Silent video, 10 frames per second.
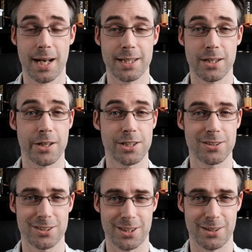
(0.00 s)
and I
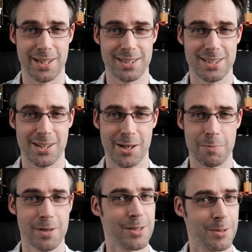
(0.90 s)
shall see you next
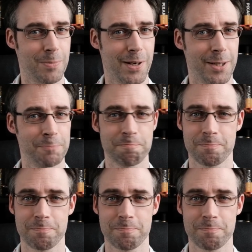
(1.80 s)
time. Goodbye.